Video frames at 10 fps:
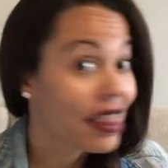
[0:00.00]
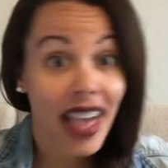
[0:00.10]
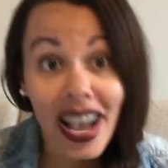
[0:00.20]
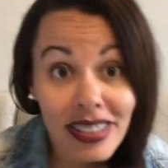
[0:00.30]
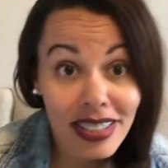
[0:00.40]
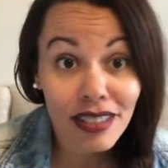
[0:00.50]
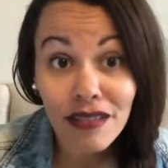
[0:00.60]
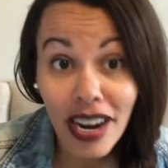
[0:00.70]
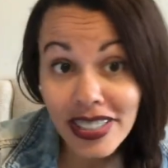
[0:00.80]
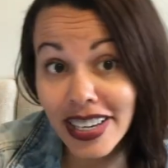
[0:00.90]
that's the
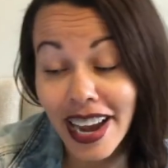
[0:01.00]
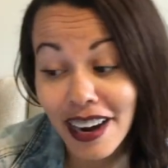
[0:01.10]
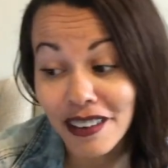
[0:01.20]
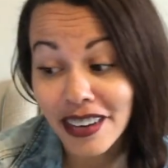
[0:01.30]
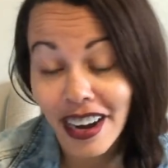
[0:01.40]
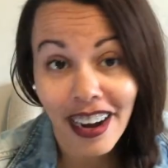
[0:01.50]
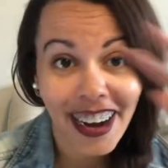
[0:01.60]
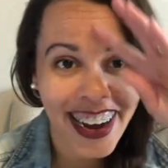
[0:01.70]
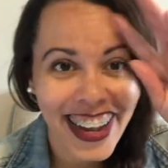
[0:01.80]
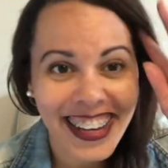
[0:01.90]
rundown
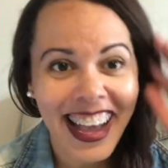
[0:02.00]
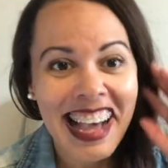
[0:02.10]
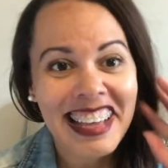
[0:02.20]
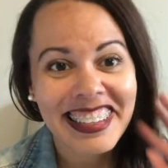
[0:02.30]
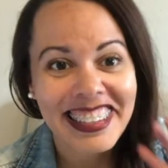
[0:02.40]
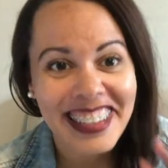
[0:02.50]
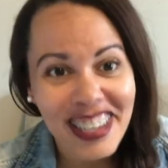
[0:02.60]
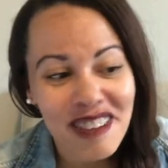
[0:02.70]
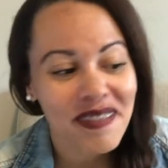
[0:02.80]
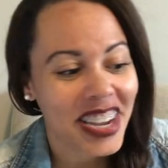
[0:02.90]
on
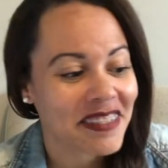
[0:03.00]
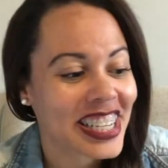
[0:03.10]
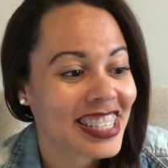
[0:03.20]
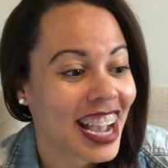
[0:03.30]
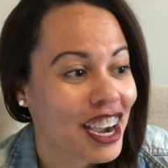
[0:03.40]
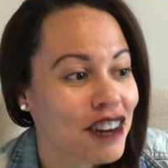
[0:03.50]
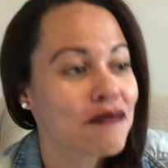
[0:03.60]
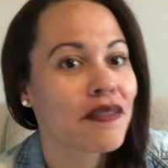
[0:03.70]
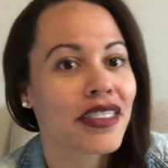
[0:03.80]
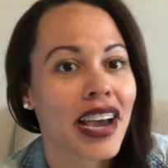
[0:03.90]
Lillebabies. I
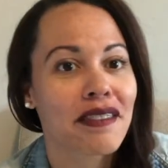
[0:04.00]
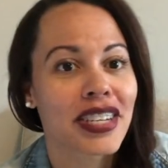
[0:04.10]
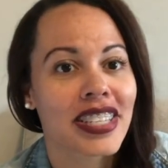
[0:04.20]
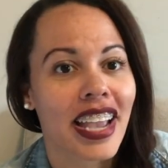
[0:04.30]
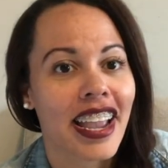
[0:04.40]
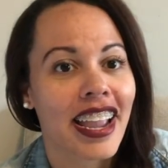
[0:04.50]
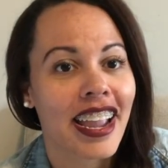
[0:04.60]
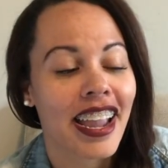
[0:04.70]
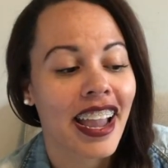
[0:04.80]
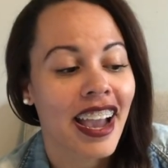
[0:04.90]
hope that that was
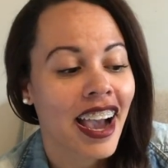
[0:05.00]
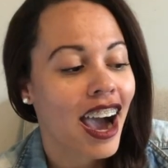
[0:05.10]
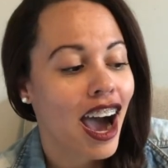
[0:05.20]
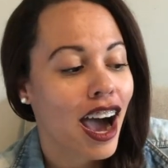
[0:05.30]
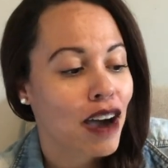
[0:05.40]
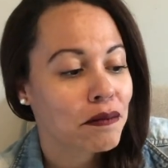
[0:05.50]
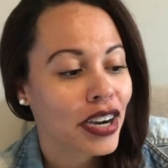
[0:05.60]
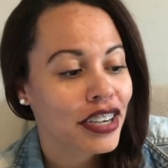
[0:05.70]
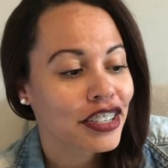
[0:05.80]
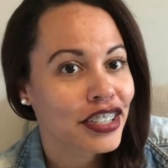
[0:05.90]
a
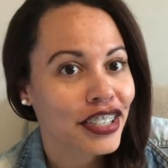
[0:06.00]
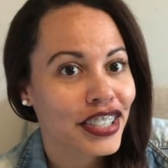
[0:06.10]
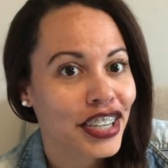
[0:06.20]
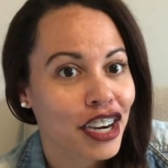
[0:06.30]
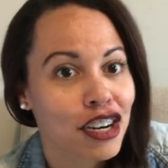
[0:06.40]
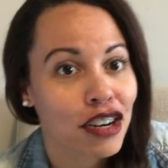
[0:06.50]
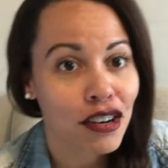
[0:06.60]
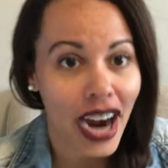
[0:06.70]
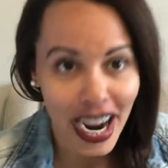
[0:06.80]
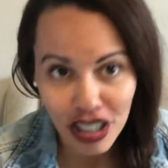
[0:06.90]
good
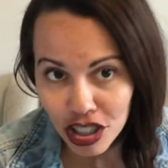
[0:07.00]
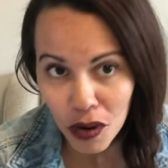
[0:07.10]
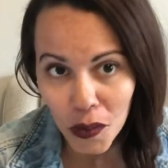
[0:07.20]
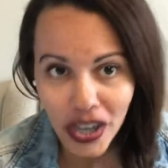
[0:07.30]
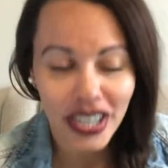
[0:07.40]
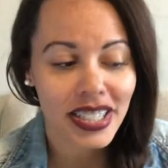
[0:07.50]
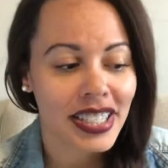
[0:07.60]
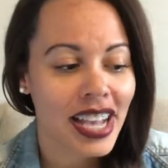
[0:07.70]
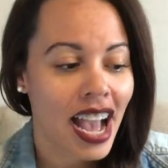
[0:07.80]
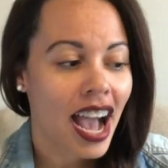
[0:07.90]
crash
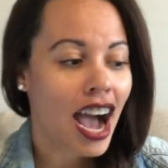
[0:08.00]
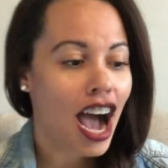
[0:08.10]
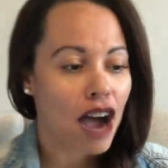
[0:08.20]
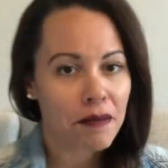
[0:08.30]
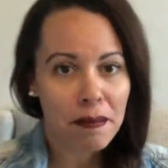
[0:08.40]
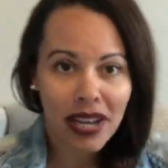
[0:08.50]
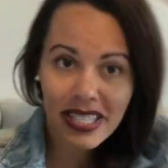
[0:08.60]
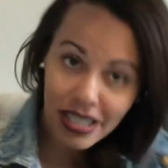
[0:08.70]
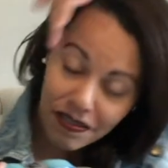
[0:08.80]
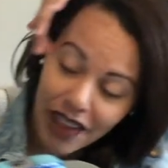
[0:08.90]
course. My
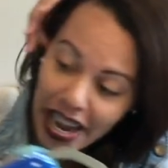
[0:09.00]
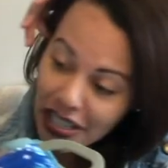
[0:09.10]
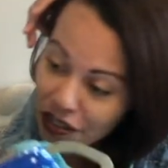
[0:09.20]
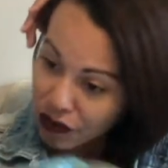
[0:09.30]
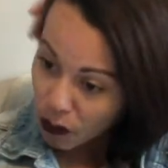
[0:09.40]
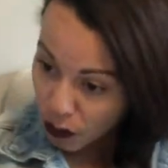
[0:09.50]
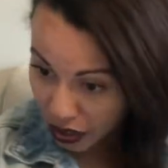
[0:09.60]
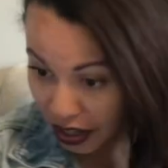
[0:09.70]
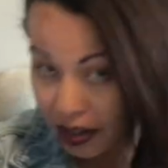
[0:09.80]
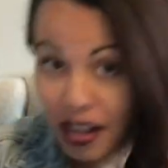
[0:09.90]
best advice
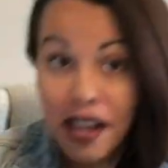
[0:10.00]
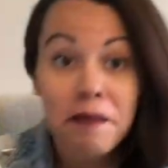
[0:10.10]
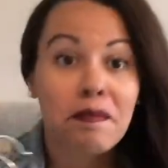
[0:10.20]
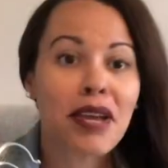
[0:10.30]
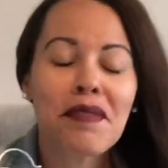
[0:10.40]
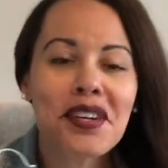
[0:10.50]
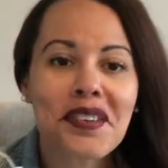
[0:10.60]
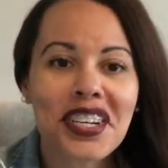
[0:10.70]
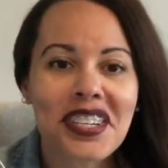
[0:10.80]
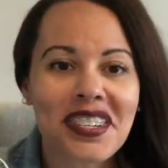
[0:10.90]
for people who
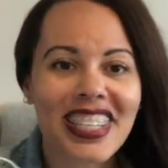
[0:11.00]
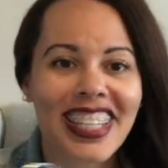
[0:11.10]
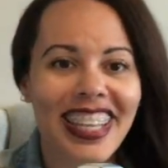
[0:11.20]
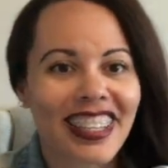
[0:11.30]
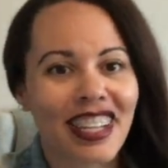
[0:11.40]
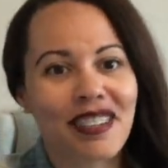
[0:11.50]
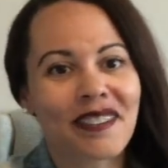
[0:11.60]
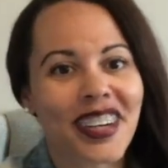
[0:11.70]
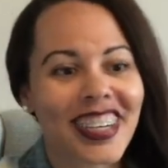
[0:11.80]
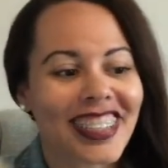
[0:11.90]
are new to the Lille
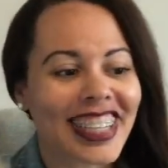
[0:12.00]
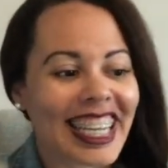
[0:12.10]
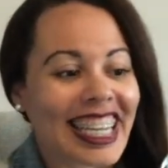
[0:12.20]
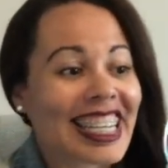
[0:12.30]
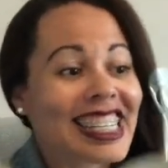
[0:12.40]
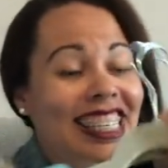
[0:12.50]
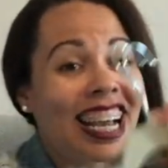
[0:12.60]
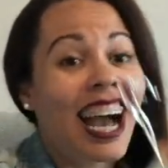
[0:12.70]
world is